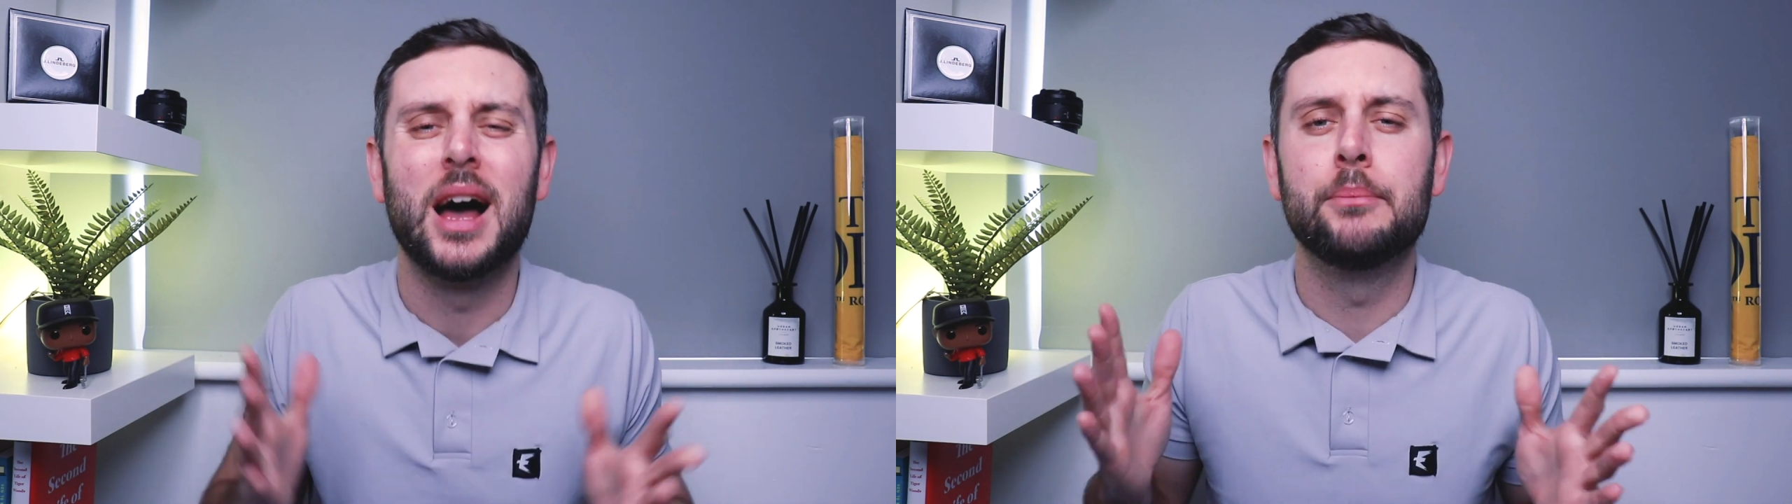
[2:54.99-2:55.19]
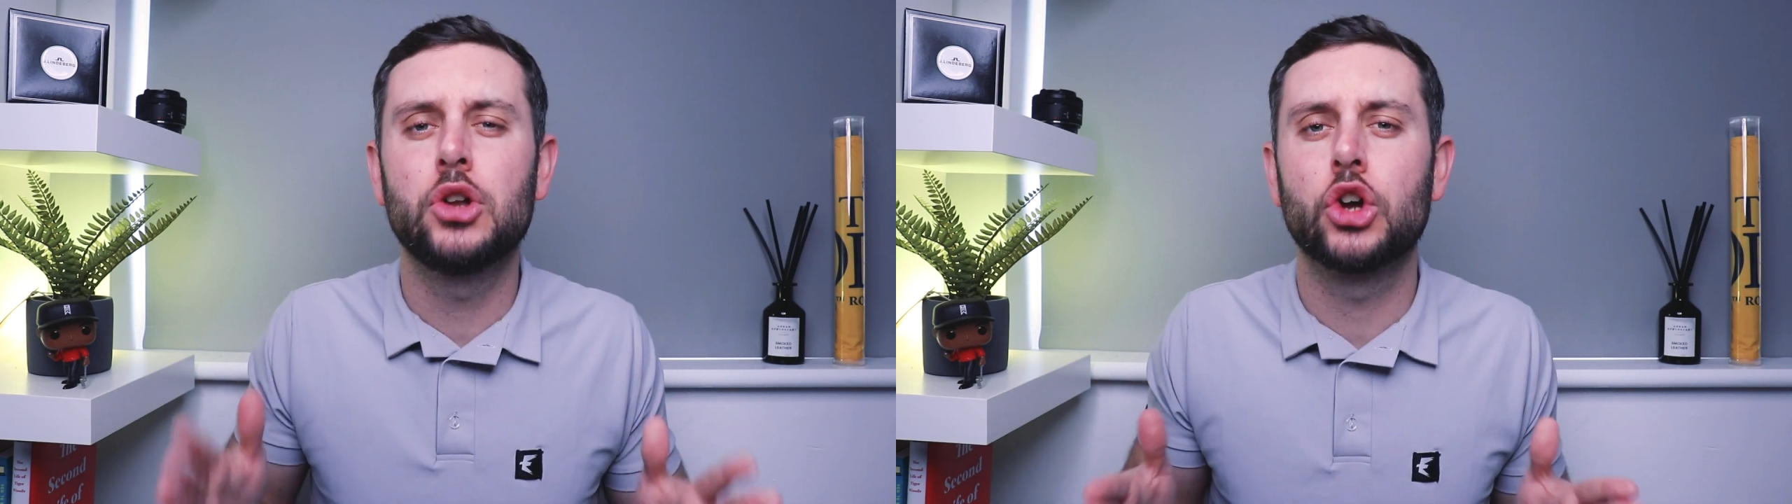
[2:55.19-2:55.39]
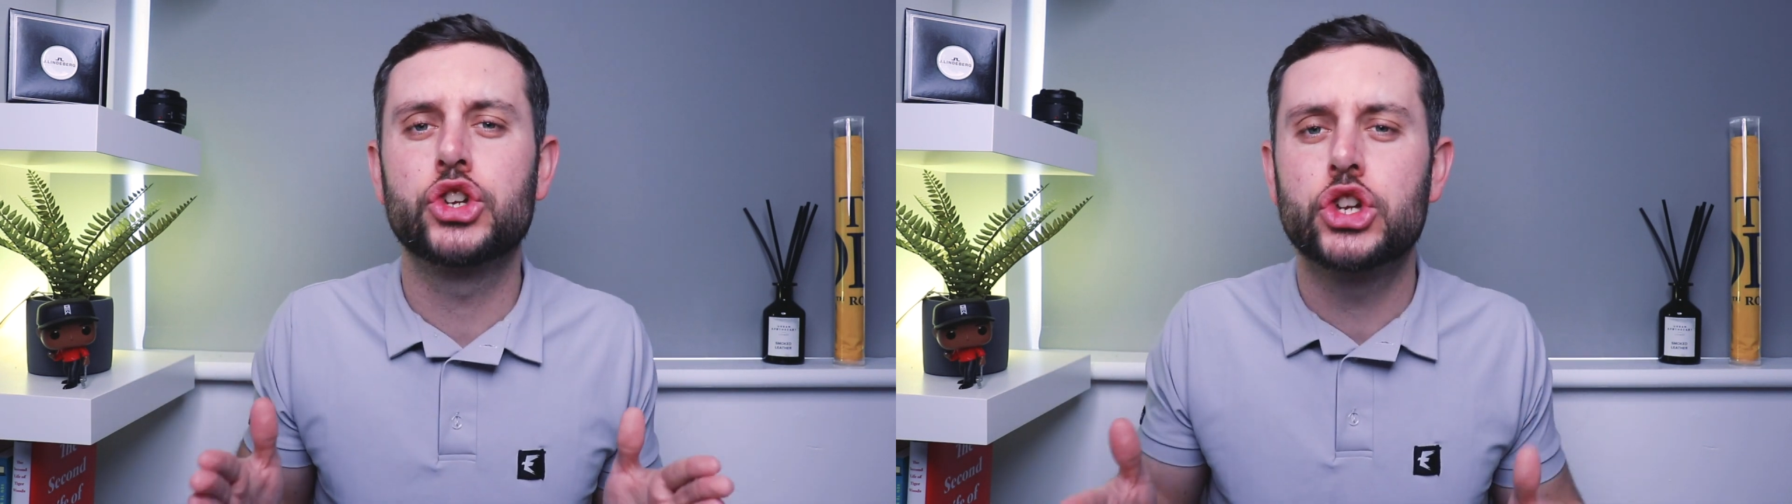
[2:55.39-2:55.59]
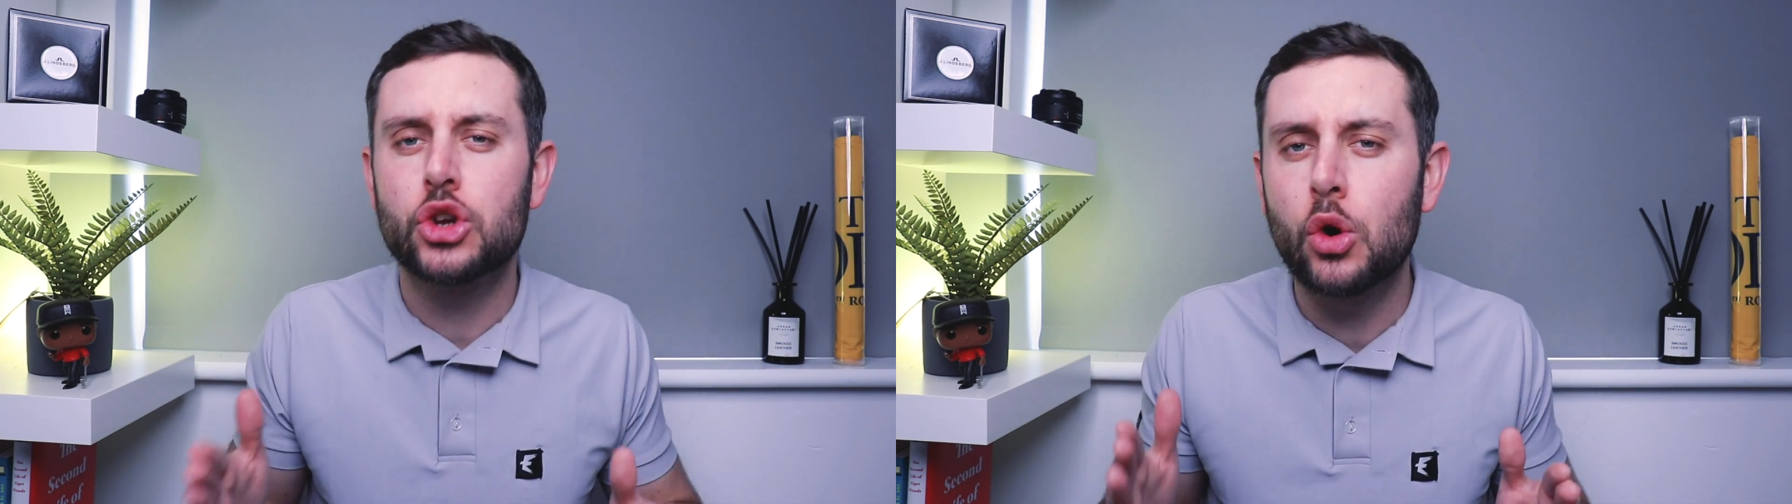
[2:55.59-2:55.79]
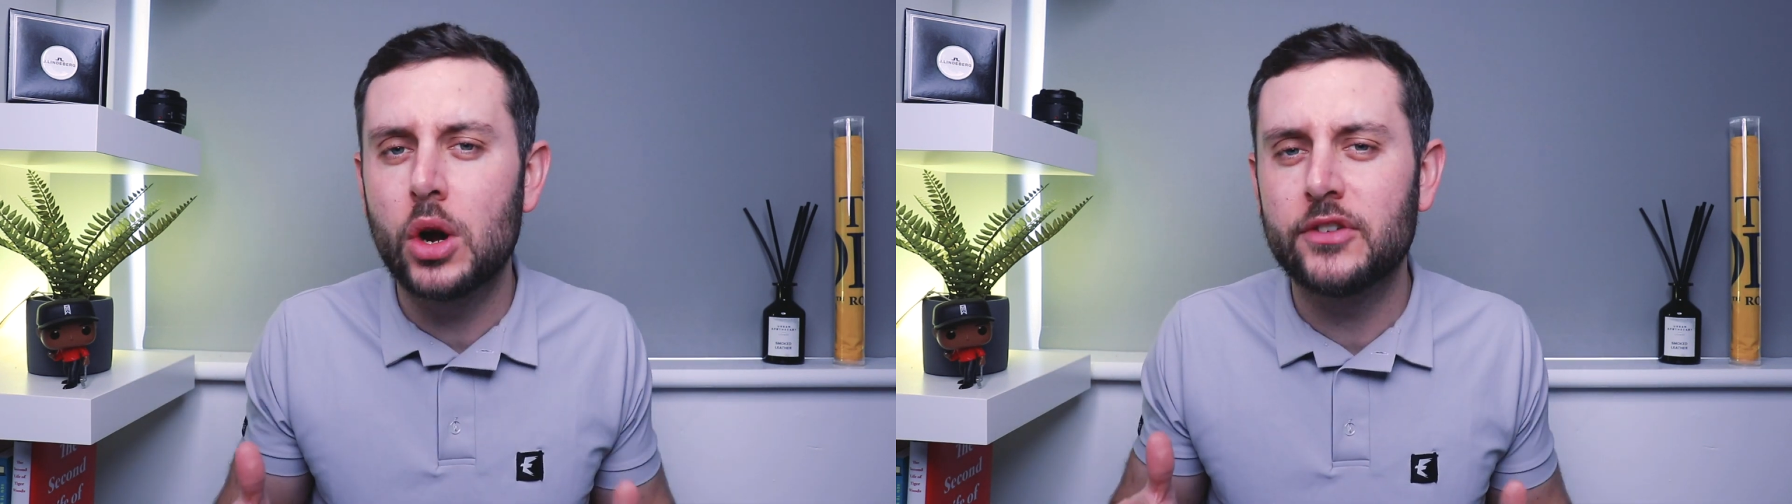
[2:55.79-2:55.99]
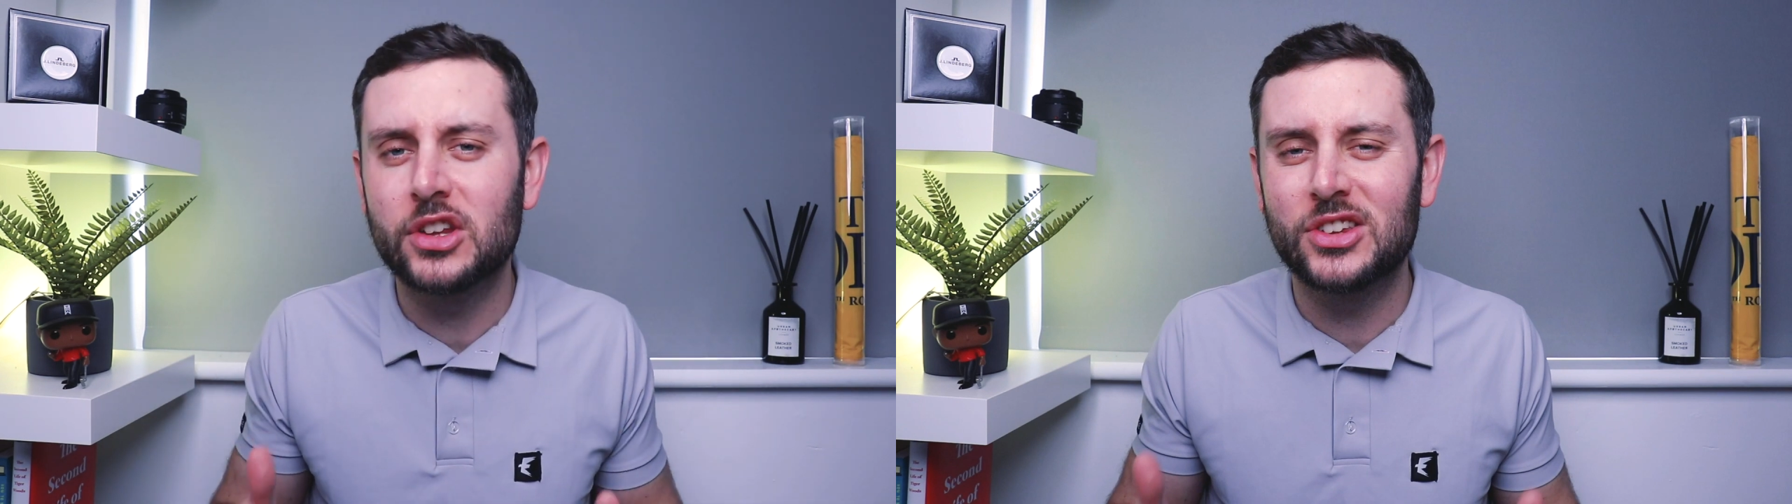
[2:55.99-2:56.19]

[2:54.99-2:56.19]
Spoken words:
I'm not sure if you're